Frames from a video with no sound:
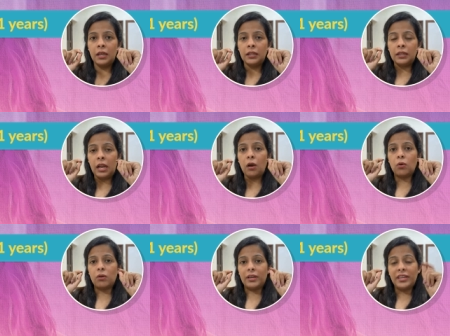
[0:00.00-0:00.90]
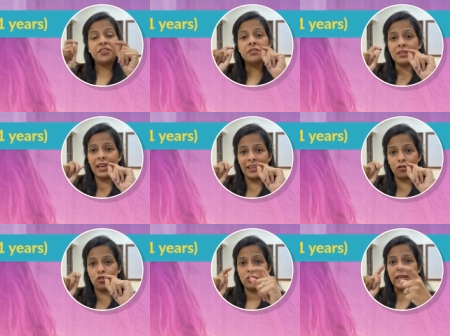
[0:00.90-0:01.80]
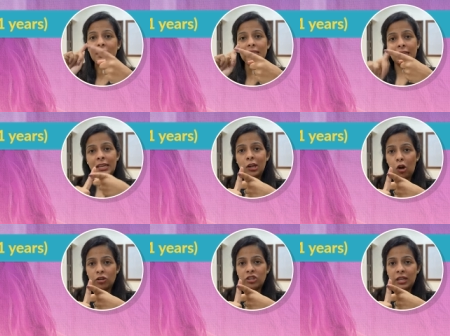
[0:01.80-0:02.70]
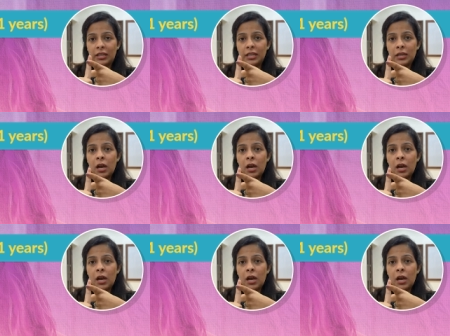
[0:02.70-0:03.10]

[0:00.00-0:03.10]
Now, here's a catch. They can think logically